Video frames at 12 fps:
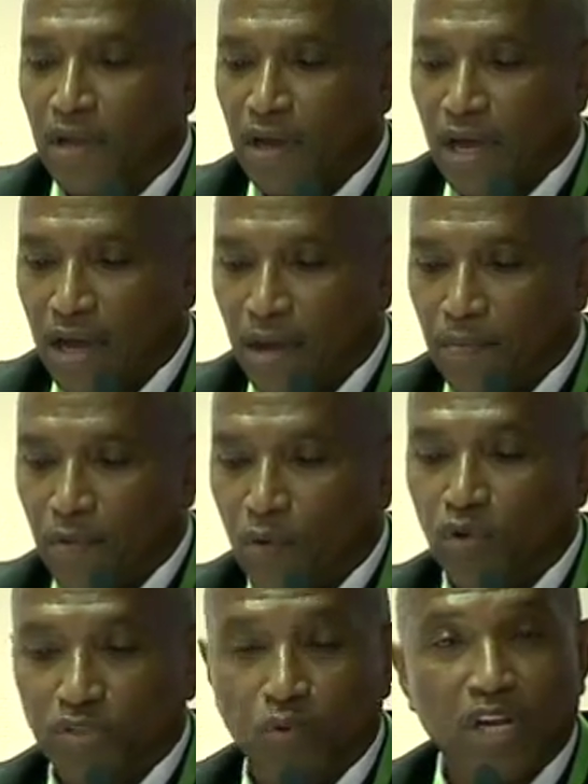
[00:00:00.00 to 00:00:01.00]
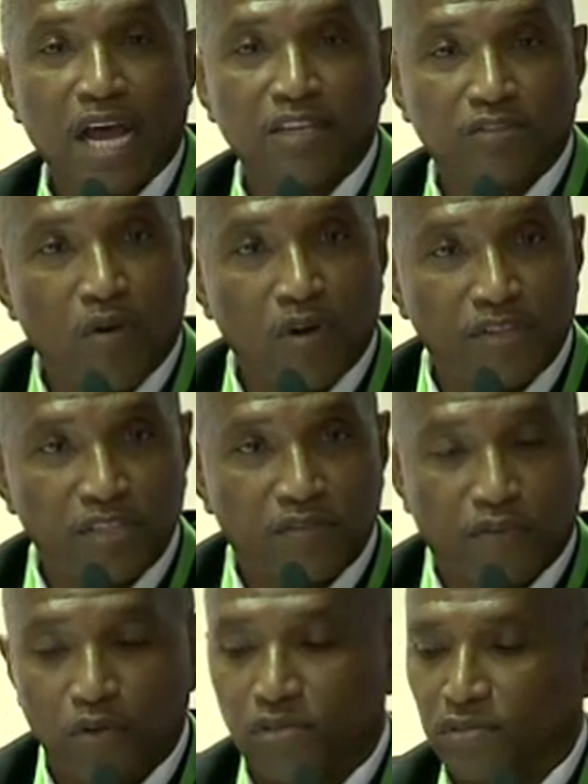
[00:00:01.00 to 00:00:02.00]
was what I saw on this
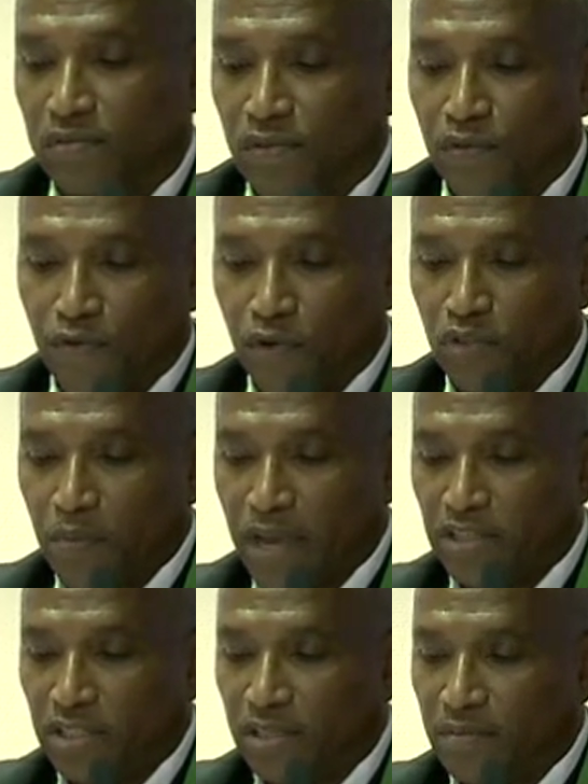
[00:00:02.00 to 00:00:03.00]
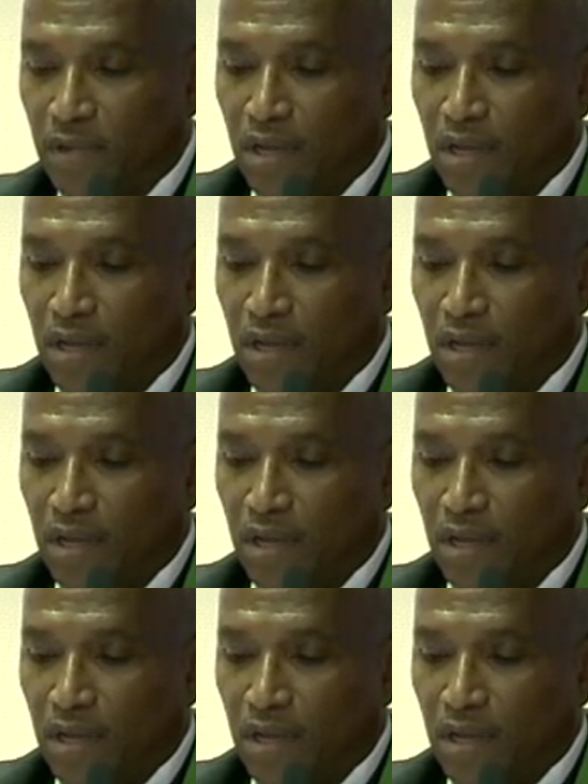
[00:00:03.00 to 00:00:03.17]
first patient.